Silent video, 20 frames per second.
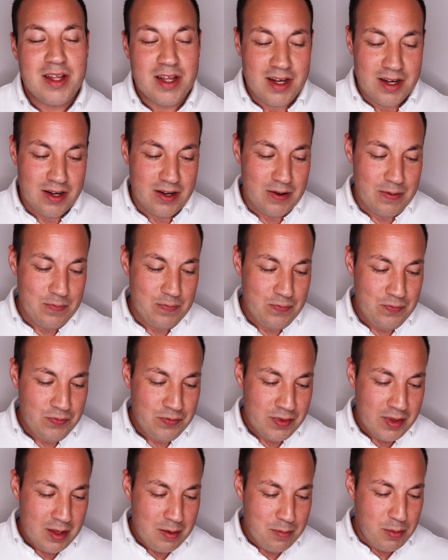
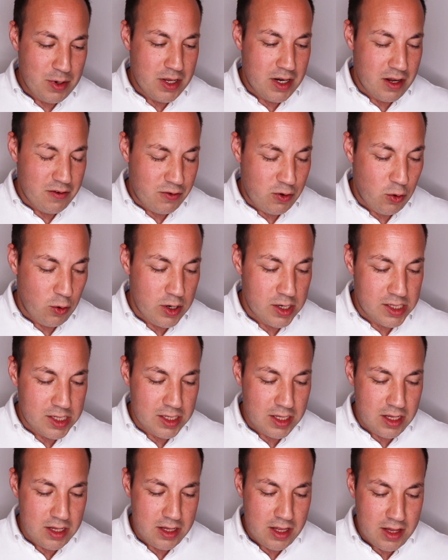But of
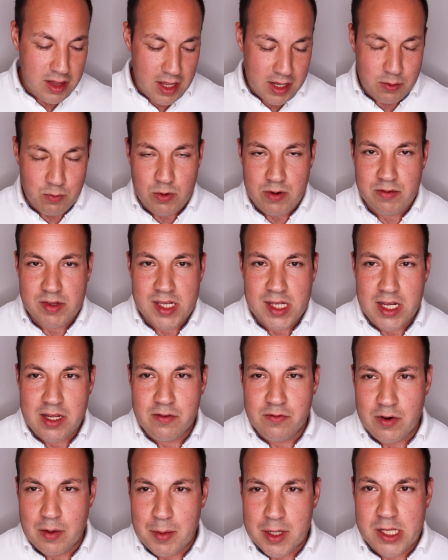course, like we've
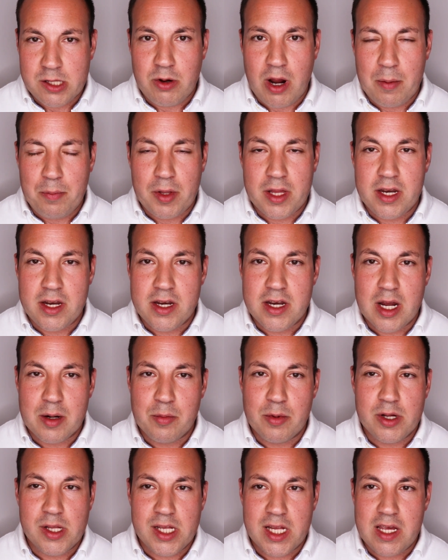seen from extrapolated
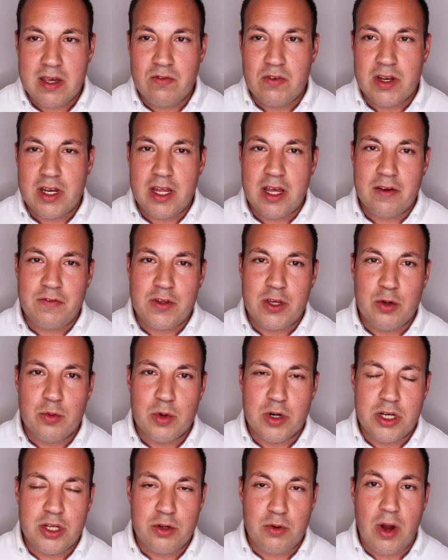numbers, even if you
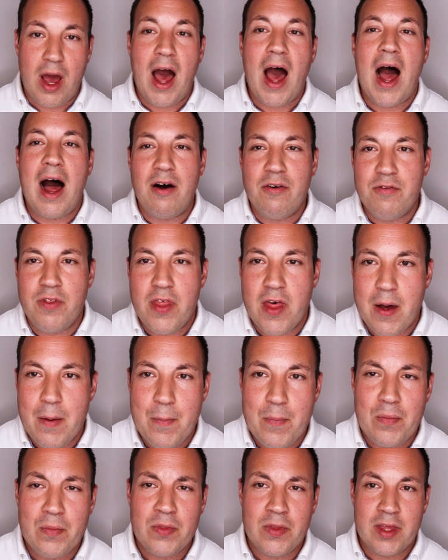were to have
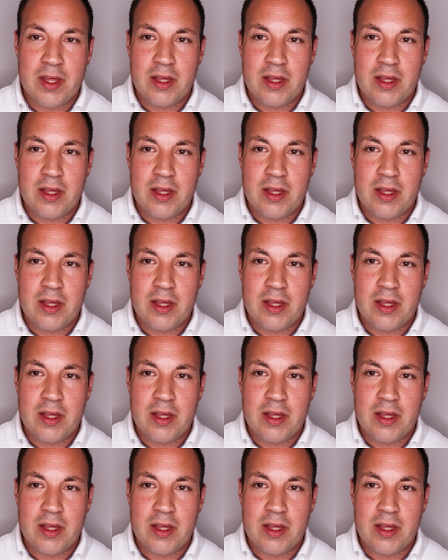them,